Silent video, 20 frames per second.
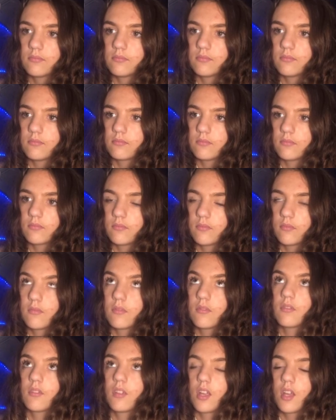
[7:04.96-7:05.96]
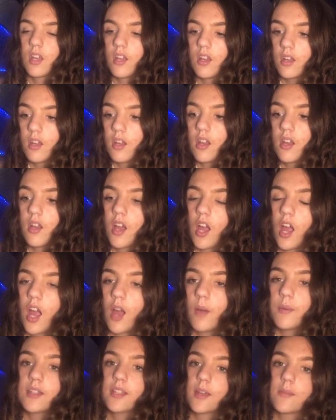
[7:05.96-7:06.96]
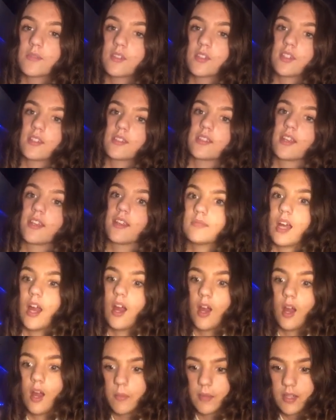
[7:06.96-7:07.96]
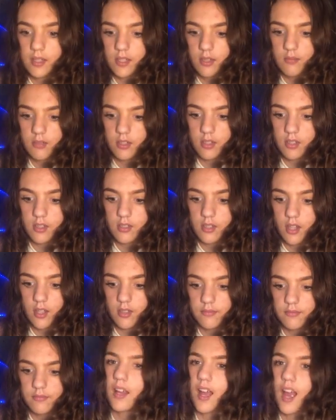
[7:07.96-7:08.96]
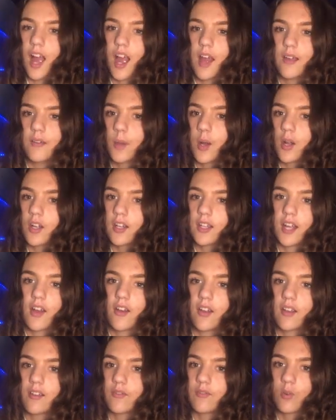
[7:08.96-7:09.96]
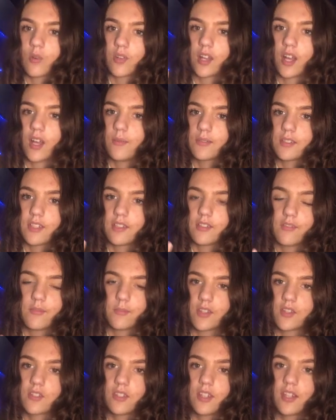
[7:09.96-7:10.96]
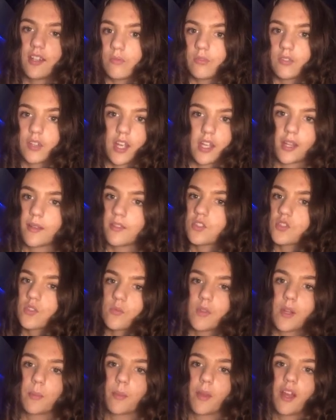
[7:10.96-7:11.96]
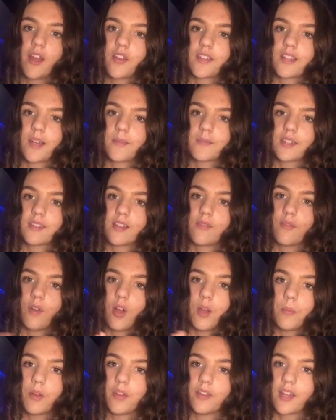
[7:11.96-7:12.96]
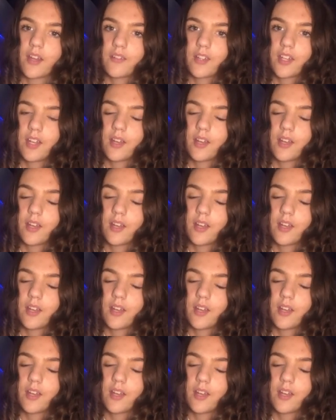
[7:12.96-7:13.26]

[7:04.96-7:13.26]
I love volleyball. How many times are you gonna say that? How many times are you gonna say that? I am already counting four times that you've mentioned it. Like, let's replay all the times I said volleyball in that video.